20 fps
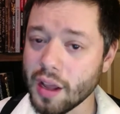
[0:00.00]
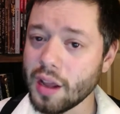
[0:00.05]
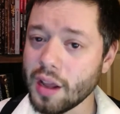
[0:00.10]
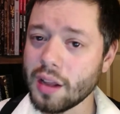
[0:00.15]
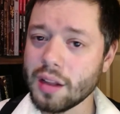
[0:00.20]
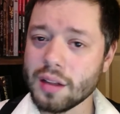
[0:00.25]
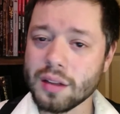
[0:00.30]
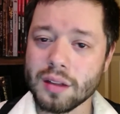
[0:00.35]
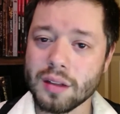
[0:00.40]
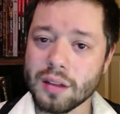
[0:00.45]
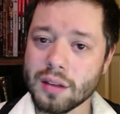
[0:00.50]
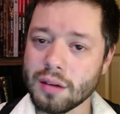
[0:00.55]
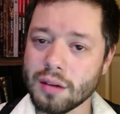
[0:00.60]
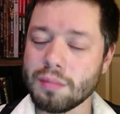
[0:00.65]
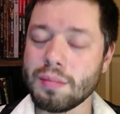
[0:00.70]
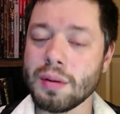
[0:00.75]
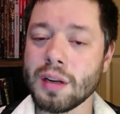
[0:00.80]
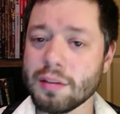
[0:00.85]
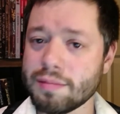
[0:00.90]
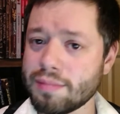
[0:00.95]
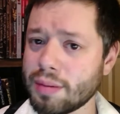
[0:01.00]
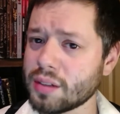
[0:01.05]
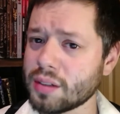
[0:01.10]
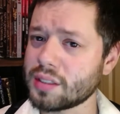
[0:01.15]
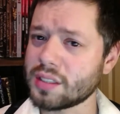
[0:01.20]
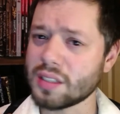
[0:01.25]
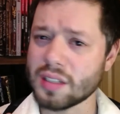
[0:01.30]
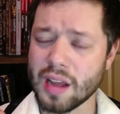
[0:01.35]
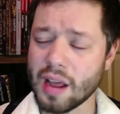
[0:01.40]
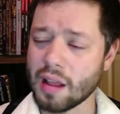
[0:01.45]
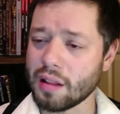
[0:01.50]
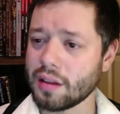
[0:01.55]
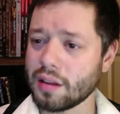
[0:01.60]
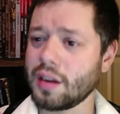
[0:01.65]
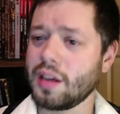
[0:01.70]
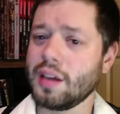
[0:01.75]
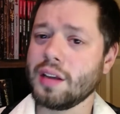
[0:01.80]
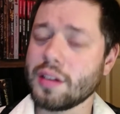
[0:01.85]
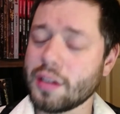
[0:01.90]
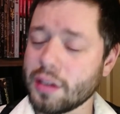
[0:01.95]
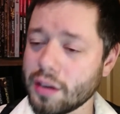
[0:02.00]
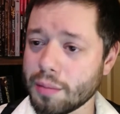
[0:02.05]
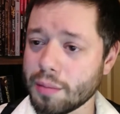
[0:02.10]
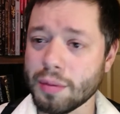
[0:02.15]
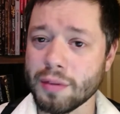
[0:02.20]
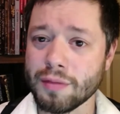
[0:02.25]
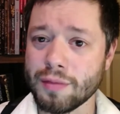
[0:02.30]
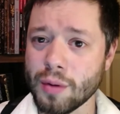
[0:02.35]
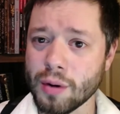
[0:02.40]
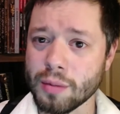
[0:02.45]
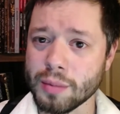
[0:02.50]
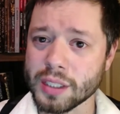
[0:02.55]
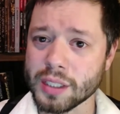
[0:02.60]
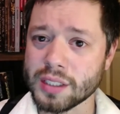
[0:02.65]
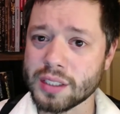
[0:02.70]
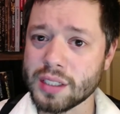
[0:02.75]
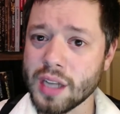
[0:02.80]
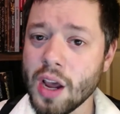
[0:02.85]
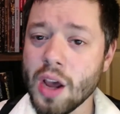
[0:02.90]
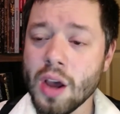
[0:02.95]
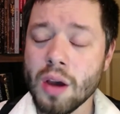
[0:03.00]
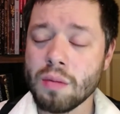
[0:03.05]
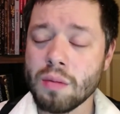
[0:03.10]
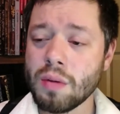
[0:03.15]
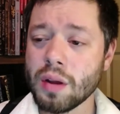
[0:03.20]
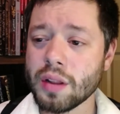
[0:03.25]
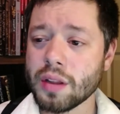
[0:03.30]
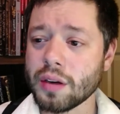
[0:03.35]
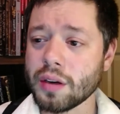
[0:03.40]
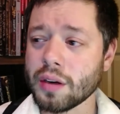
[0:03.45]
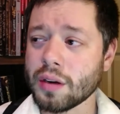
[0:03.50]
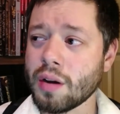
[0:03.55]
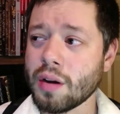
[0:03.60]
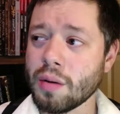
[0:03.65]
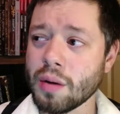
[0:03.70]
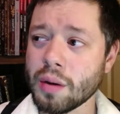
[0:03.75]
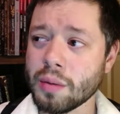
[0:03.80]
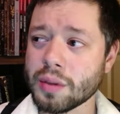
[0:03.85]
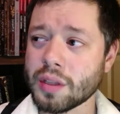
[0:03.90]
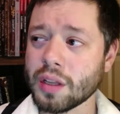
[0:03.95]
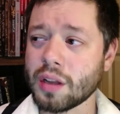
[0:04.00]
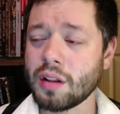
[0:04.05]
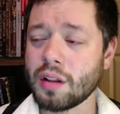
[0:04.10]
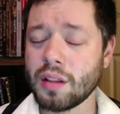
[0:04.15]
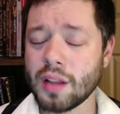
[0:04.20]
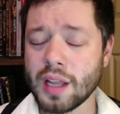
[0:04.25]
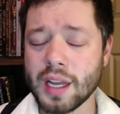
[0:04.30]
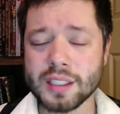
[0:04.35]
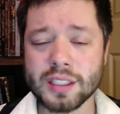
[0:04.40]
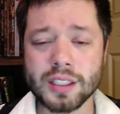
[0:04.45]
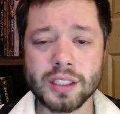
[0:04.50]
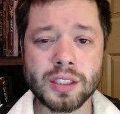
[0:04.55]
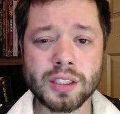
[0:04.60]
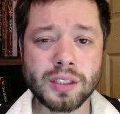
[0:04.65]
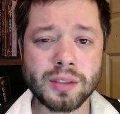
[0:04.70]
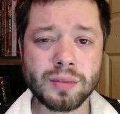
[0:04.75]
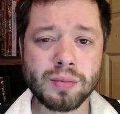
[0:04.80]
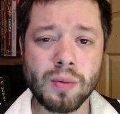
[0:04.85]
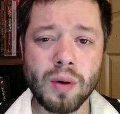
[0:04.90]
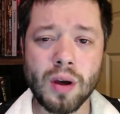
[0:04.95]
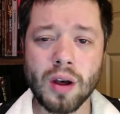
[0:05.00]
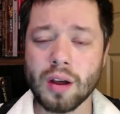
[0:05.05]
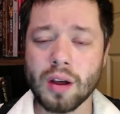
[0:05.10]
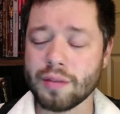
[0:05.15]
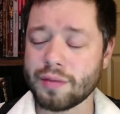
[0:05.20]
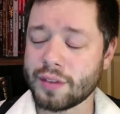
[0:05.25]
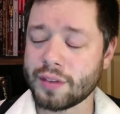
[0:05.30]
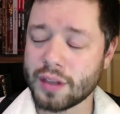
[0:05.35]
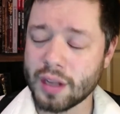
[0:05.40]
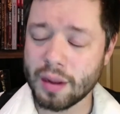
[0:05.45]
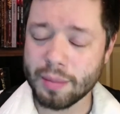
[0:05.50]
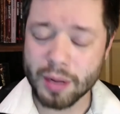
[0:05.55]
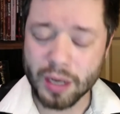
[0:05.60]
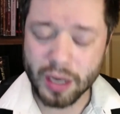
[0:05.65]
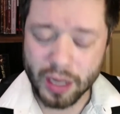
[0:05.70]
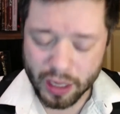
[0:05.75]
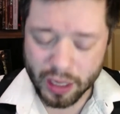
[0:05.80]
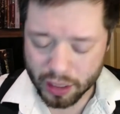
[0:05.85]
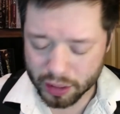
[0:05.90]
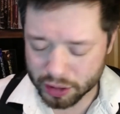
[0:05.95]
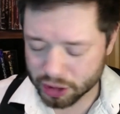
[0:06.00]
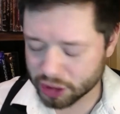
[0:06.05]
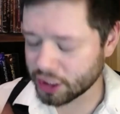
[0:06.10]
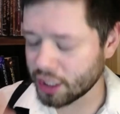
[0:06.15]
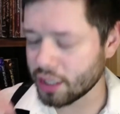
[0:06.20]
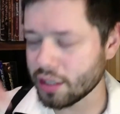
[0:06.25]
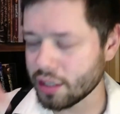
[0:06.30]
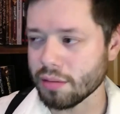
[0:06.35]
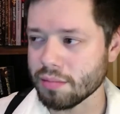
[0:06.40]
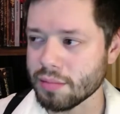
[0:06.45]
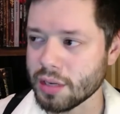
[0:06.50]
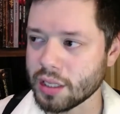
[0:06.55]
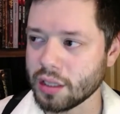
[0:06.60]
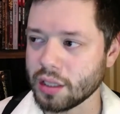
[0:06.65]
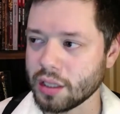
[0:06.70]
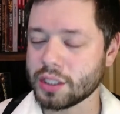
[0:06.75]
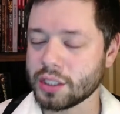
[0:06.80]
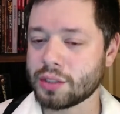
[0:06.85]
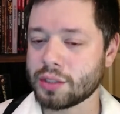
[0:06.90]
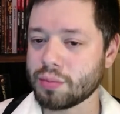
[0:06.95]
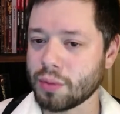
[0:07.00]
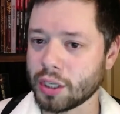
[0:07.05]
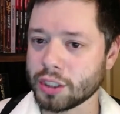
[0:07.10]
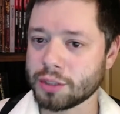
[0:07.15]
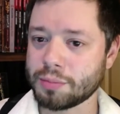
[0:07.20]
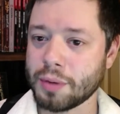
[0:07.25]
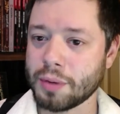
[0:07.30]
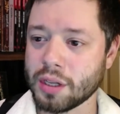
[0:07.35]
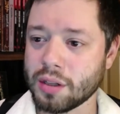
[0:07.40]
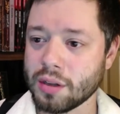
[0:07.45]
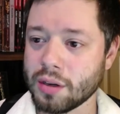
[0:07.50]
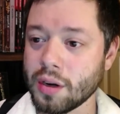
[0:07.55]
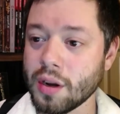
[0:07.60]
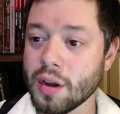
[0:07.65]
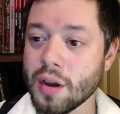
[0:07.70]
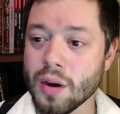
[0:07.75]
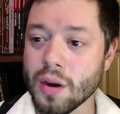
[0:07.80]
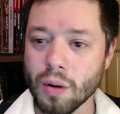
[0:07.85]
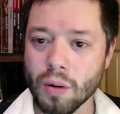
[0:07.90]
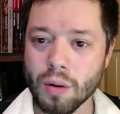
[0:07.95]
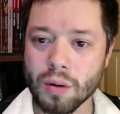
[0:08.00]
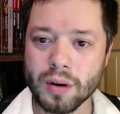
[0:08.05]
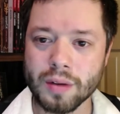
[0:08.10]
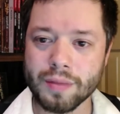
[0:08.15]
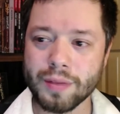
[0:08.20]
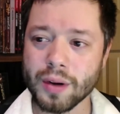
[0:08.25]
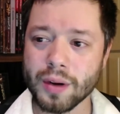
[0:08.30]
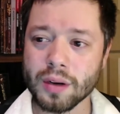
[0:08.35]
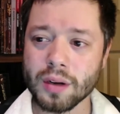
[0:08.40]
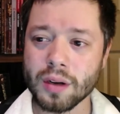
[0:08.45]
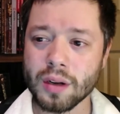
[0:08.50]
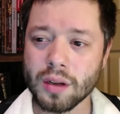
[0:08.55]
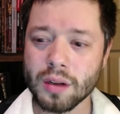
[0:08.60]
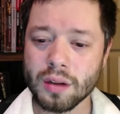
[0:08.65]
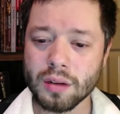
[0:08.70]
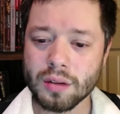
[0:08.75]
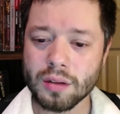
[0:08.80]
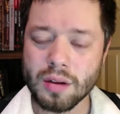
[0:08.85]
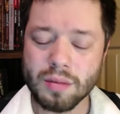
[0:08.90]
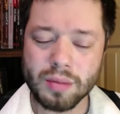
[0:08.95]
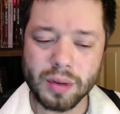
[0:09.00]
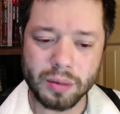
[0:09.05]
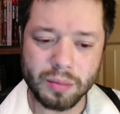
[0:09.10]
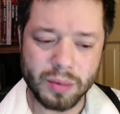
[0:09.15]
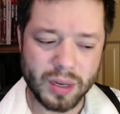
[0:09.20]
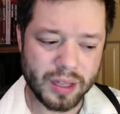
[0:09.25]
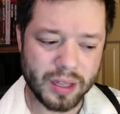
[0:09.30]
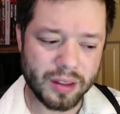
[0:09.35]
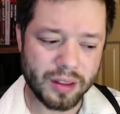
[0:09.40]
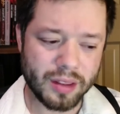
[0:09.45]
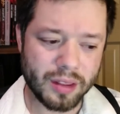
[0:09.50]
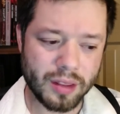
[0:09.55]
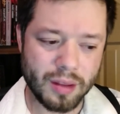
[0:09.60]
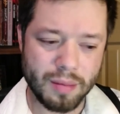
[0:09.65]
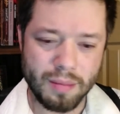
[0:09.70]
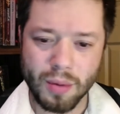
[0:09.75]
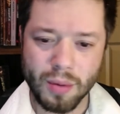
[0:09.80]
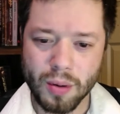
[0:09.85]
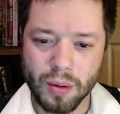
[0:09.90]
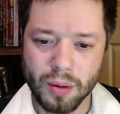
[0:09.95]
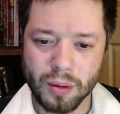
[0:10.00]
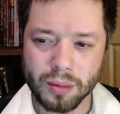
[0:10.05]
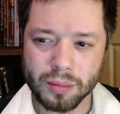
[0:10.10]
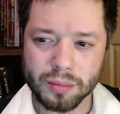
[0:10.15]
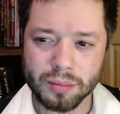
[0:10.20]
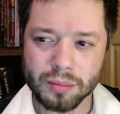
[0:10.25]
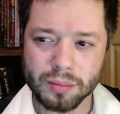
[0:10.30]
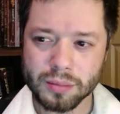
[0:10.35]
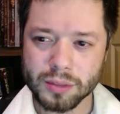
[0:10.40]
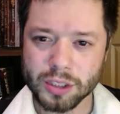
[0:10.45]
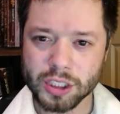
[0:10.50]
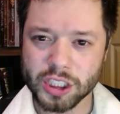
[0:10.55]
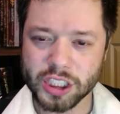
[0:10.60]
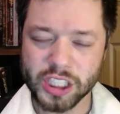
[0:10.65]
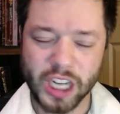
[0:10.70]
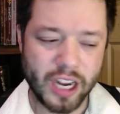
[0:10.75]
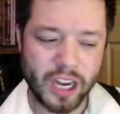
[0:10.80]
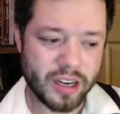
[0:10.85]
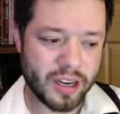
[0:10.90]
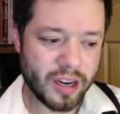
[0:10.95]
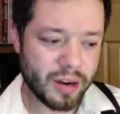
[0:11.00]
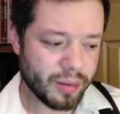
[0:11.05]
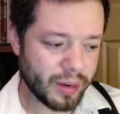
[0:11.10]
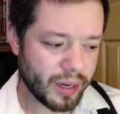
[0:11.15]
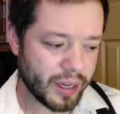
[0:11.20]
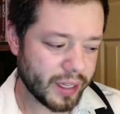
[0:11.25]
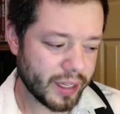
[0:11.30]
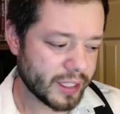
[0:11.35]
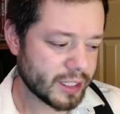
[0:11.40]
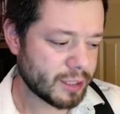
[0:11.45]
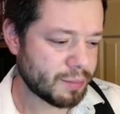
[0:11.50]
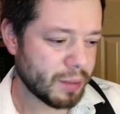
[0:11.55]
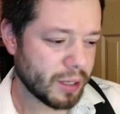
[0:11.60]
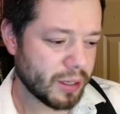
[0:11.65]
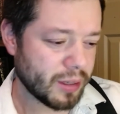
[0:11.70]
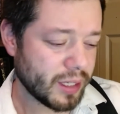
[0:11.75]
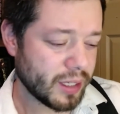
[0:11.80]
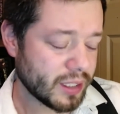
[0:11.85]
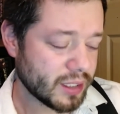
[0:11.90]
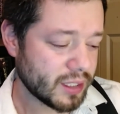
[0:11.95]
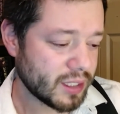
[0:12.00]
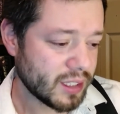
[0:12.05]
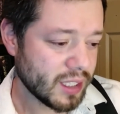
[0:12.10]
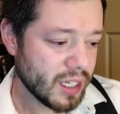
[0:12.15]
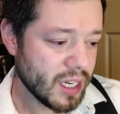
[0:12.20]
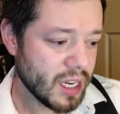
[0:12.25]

a little bit of personality into your performance. Whether you're going with the classic suave, debonair, gentlemanly swashbuckler, or if you're going with the more Shatnerian experience.